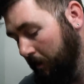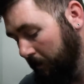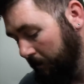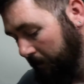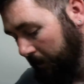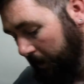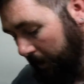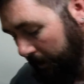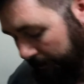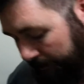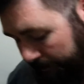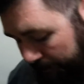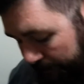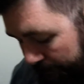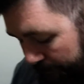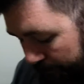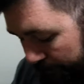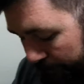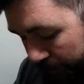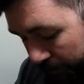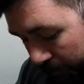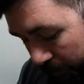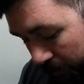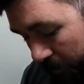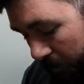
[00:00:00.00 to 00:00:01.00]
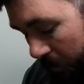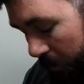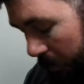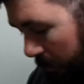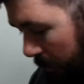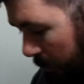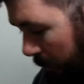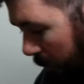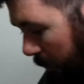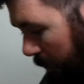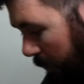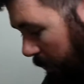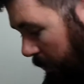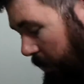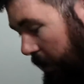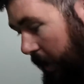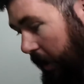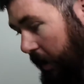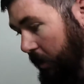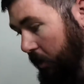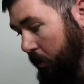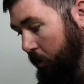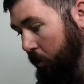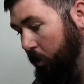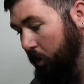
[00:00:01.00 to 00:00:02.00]
But
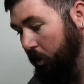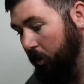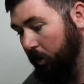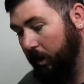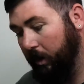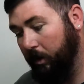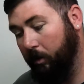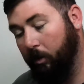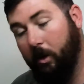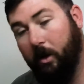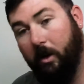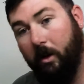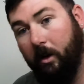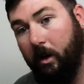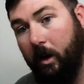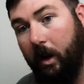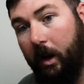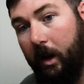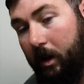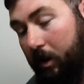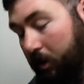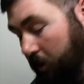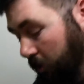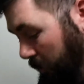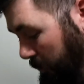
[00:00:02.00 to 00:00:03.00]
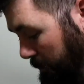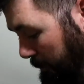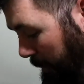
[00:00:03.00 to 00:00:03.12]
now we'll get one and do the